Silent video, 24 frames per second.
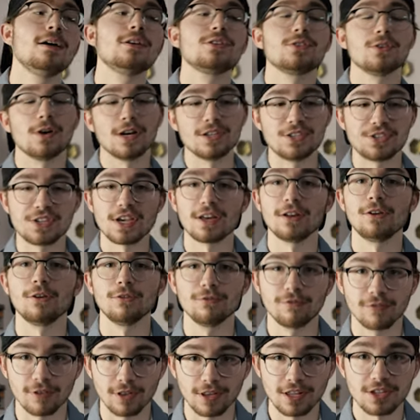So I
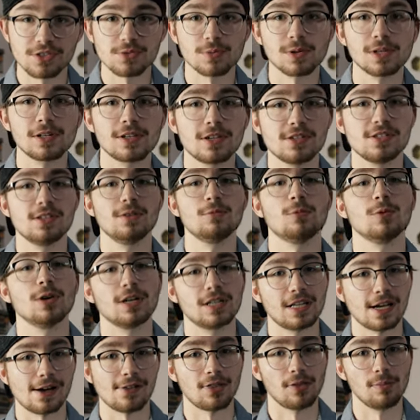settled for this one because it
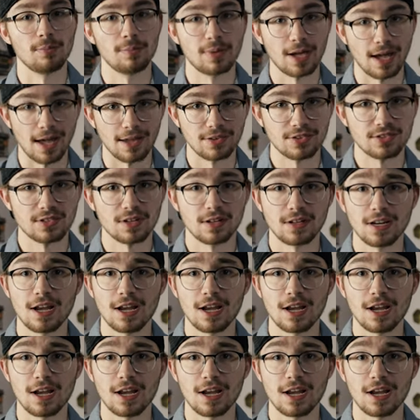worked out the best.